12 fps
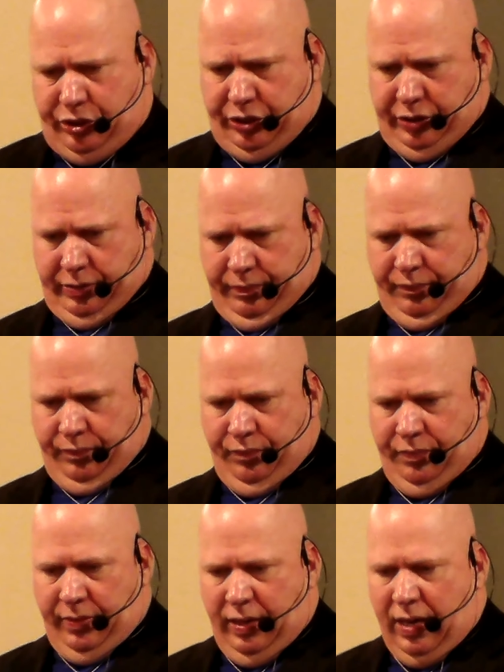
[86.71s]
us
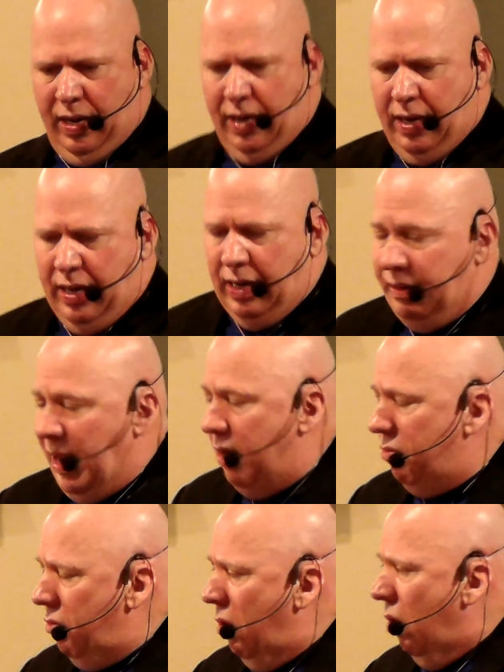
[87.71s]

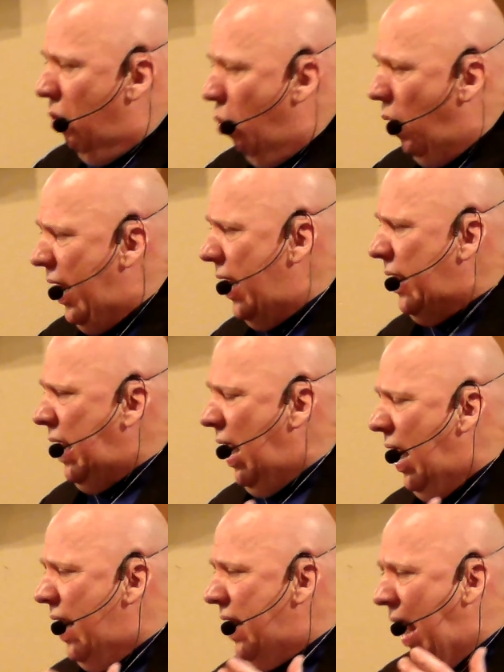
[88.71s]
that we
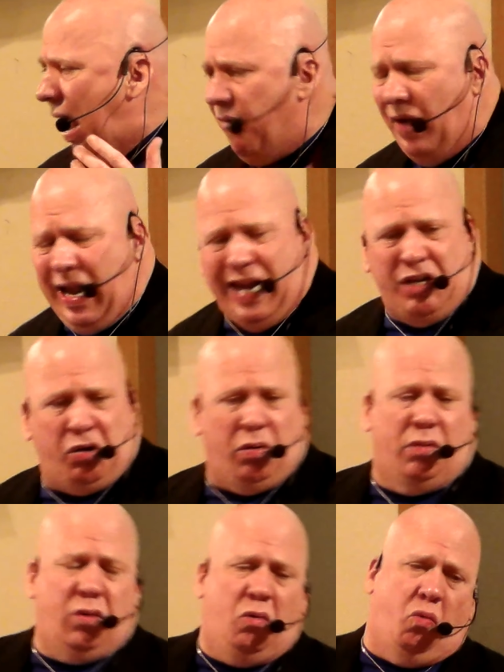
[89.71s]
can have
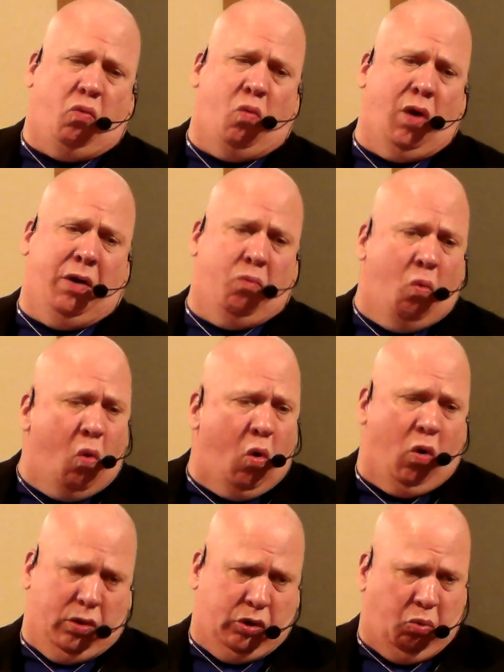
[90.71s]
eternal
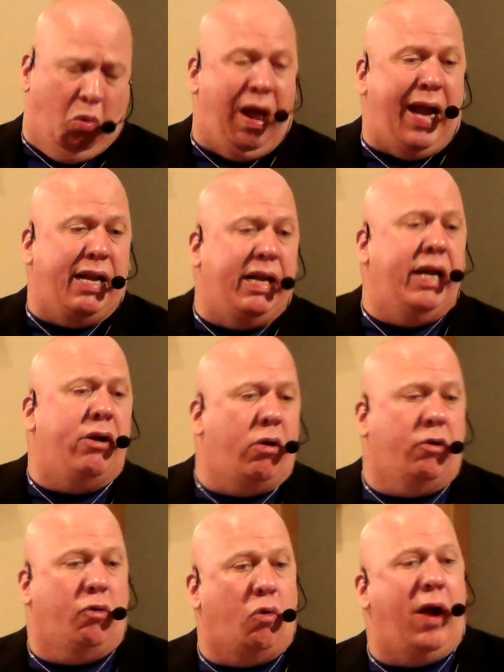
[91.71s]
rewards right in
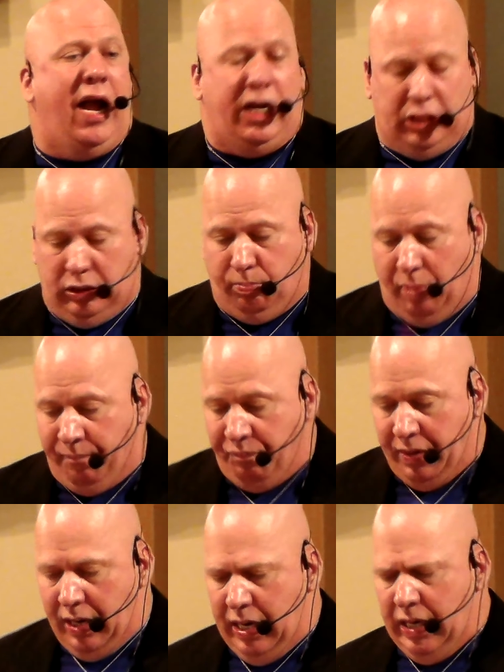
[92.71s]
our grasp,
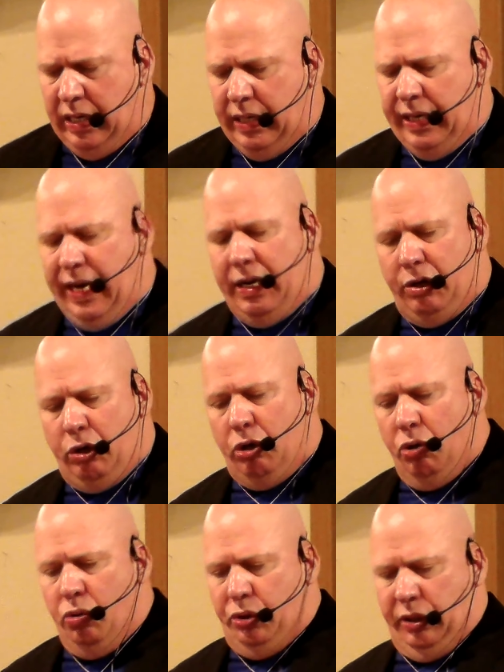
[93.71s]
yet
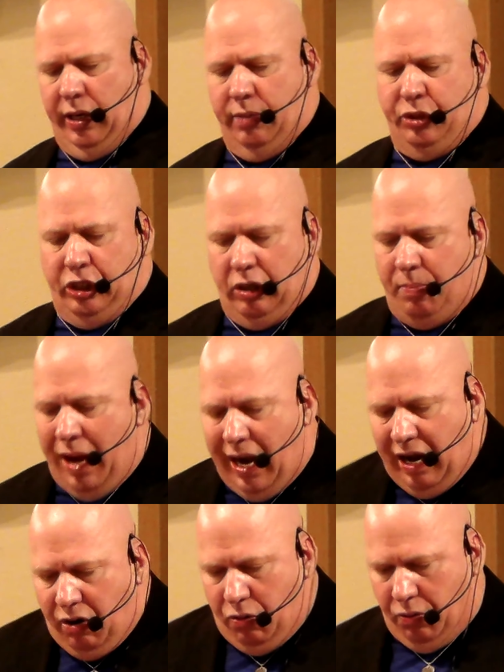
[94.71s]
lose them
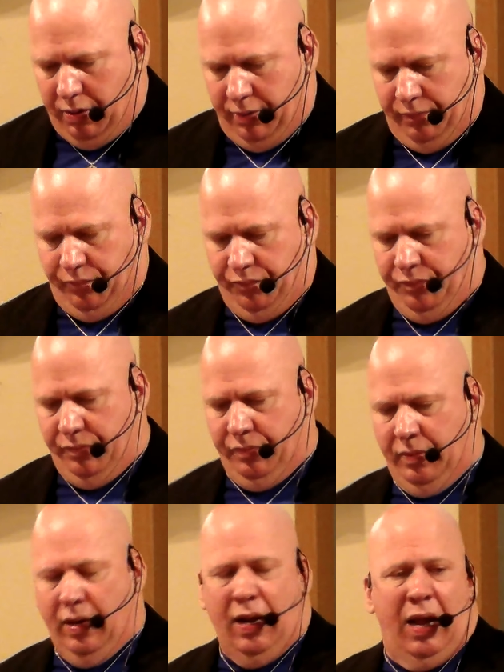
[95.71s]
somehow.
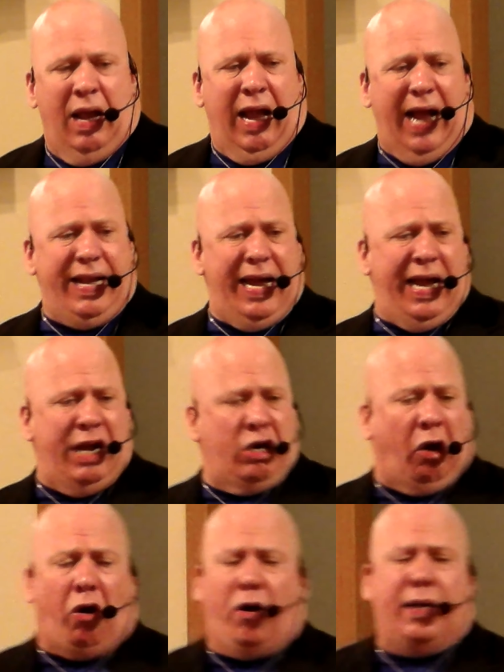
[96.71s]
Mm-hmm. And He
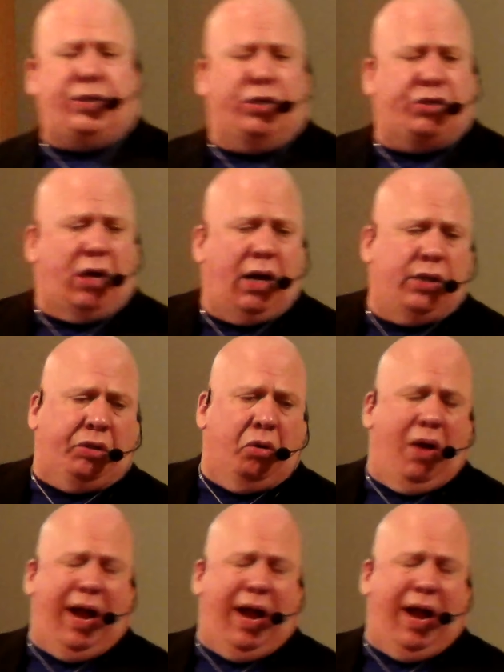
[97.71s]
encourages us